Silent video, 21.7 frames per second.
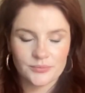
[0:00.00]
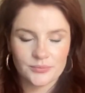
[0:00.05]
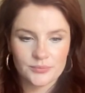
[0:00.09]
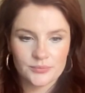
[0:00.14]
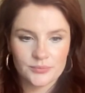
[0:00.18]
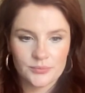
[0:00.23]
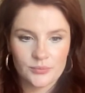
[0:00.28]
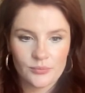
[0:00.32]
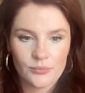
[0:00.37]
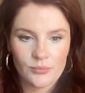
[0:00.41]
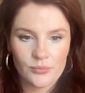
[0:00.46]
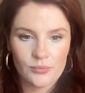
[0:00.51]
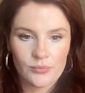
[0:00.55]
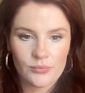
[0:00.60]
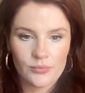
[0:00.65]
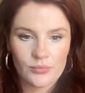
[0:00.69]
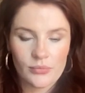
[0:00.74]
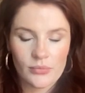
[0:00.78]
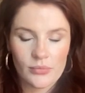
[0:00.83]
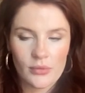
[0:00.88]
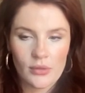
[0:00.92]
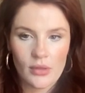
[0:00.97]

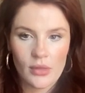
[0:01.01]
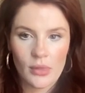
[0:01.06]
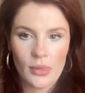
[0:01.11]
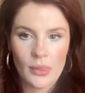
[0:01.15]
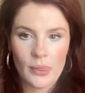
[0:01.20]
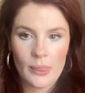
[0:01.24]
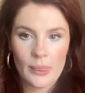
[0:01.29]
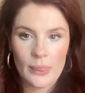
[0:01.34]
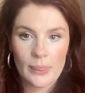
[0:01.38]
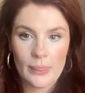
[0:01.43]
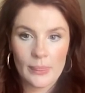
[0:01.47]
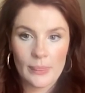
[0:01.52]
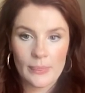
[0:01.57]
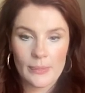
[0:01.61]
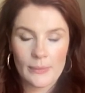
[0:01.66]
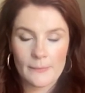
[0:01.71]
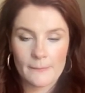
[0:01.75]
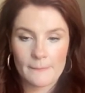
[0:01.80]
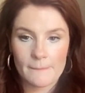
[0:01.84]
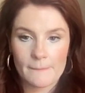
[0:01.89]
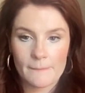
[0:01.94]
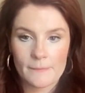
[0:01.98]

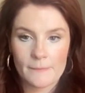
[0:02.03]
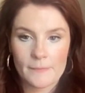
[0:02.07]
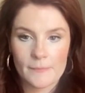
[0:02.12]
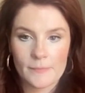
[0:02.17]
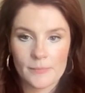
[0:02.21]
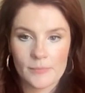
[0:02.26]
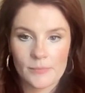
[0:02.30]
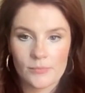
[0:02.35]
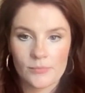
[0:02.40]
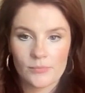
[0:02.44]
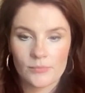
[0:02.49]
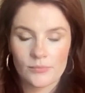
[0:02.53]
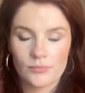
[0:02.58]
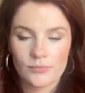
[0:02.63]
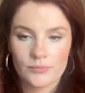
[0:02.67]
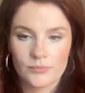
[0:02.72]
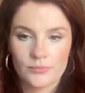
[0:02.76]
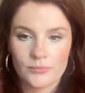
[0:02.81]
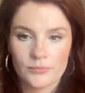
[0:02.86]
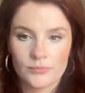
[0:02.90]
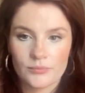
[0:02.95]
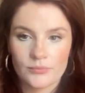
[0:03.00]

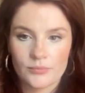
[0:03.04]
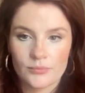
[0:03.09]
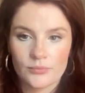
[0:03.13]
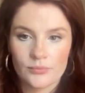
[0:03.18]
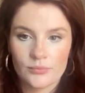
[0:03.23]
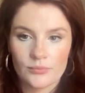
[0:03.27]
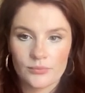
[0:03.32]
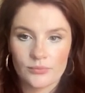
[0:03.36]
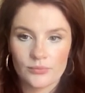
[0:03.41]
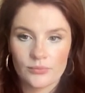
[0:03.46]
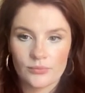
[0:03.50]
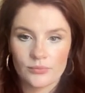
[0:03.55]
(silent)